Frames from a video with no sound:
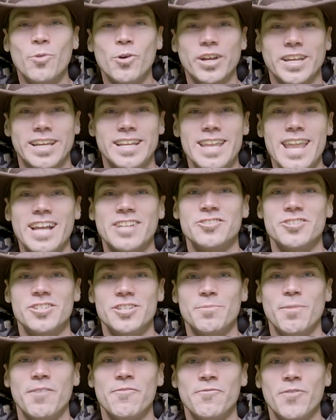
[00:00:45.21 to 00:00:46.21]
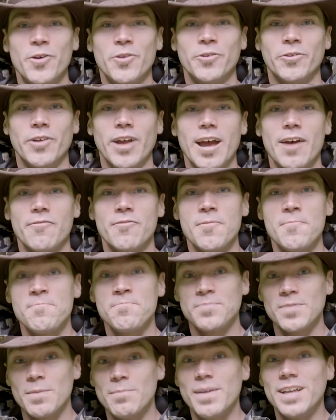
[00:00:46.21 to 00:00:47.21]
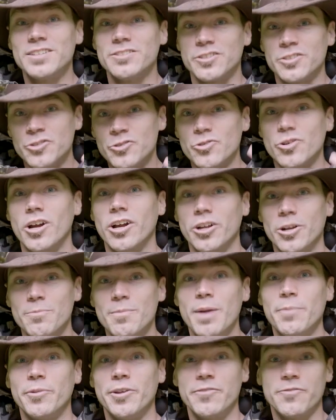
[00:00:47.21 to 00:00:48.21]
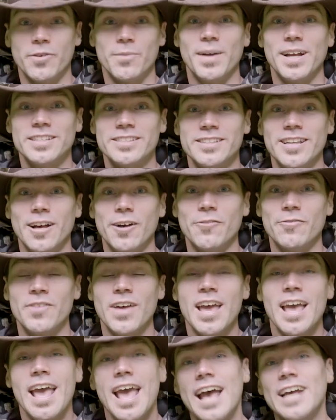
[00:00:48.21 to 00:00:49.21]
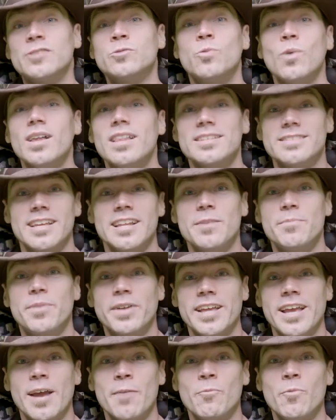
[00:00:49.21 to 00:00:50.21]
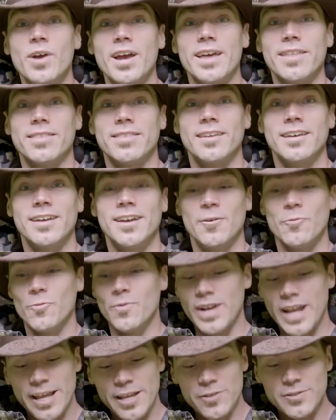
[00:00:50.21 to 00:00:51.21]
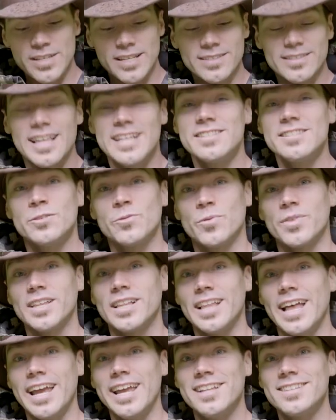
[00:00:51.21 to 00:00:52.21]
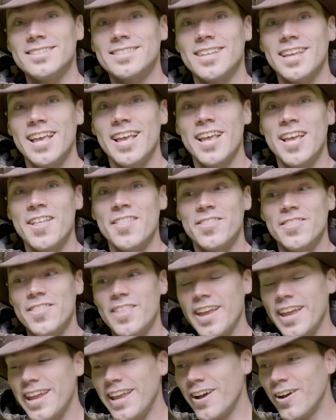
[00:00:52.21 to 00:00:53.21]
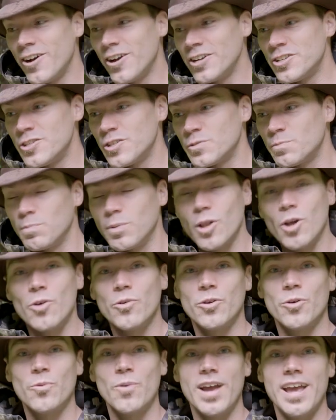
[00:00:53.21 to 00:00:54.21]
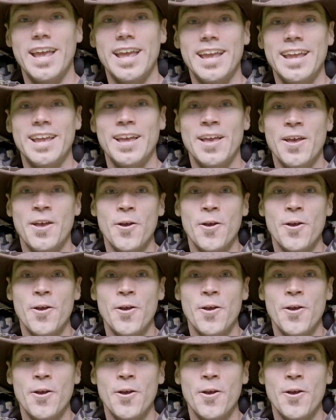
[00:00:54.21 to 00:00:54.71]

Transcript: more connection to my photograph makes a stronger memory for myself as well as anybody I'm with. When I use these lenses with clients, they are just blown away